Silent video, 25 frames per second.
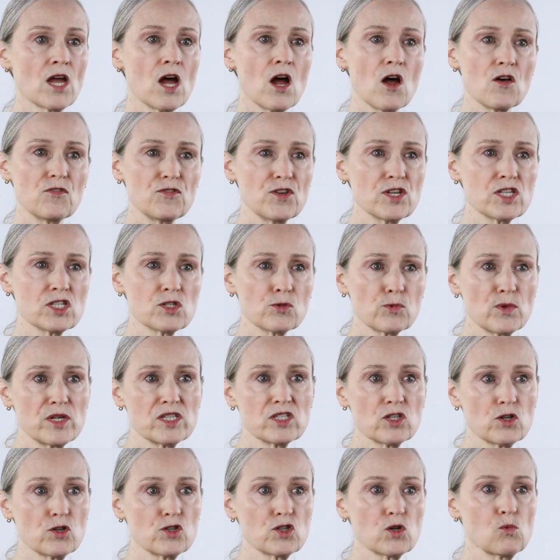This
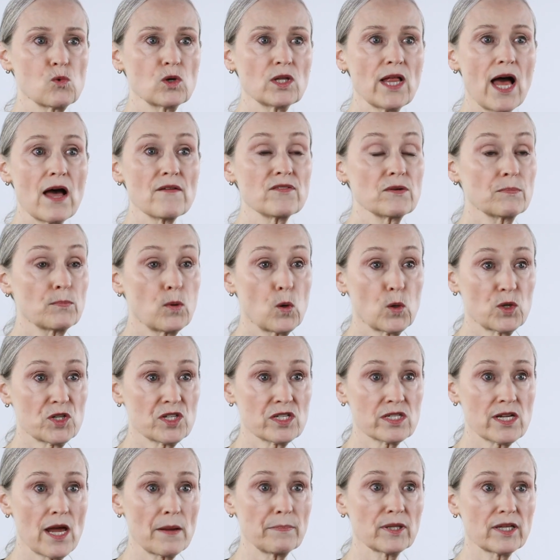research will have important
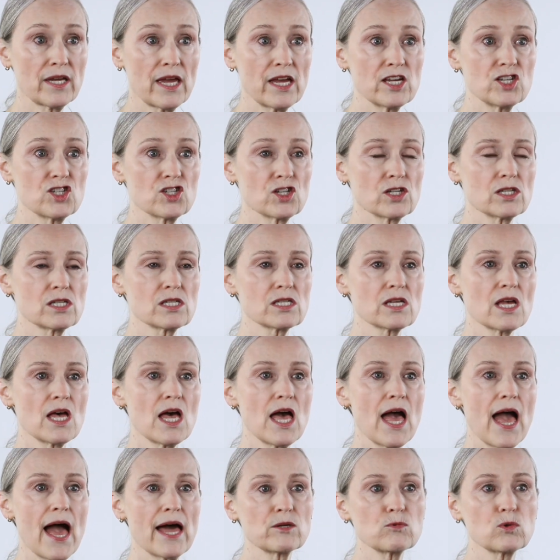applications
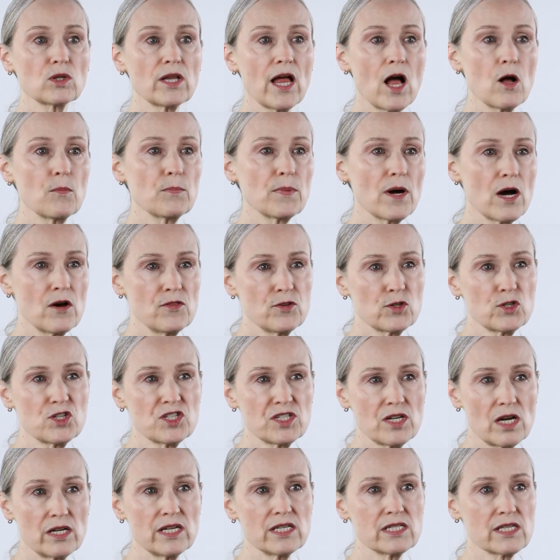and will help other
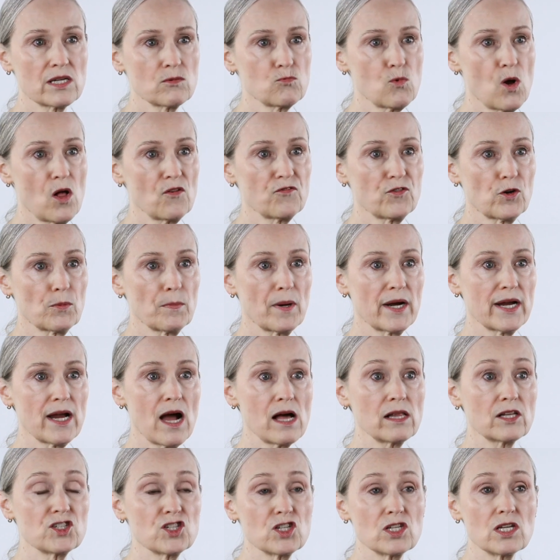studies in welfare
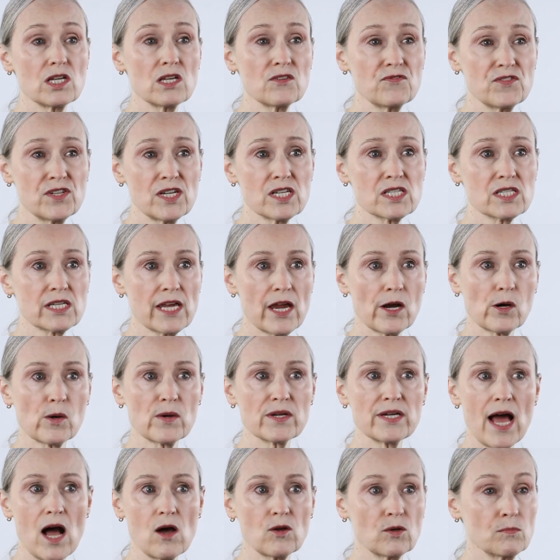biology if it is carried
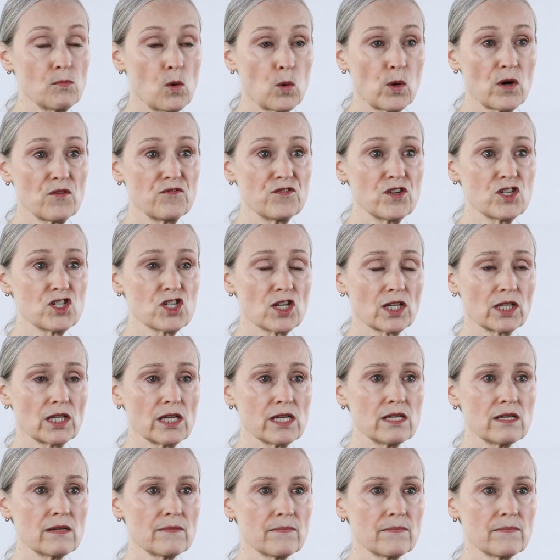out more efficiently.